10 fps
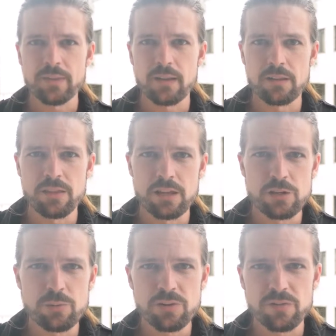that
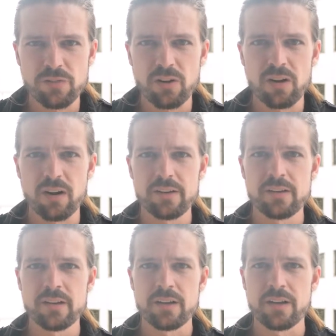you are flawed
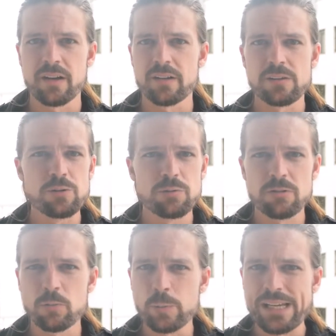and you
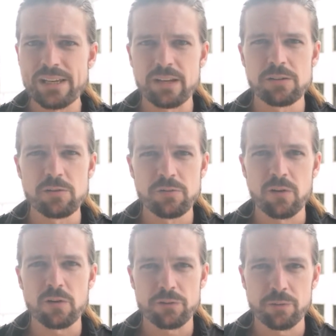are weak and you
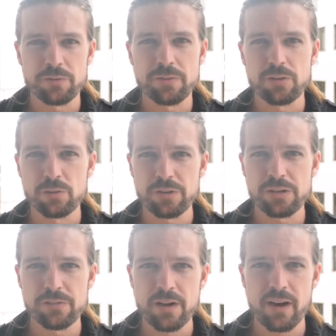fall short of the glory
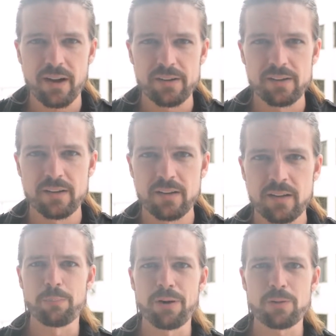of God,
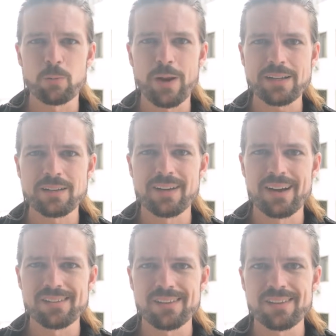but
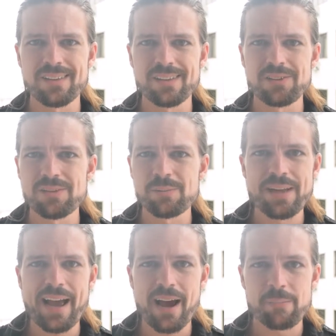recognizing that you can be
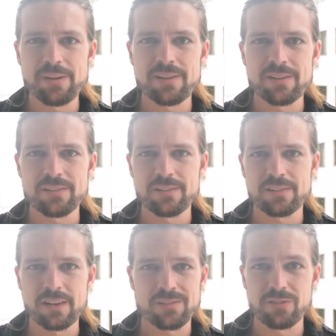happy and
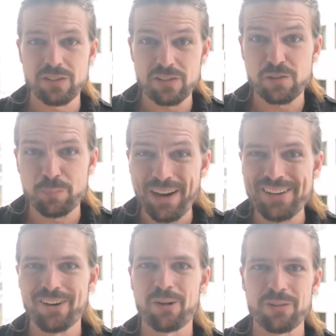successful despite
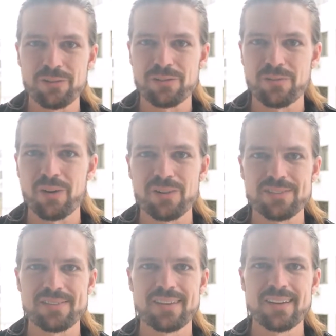all those faults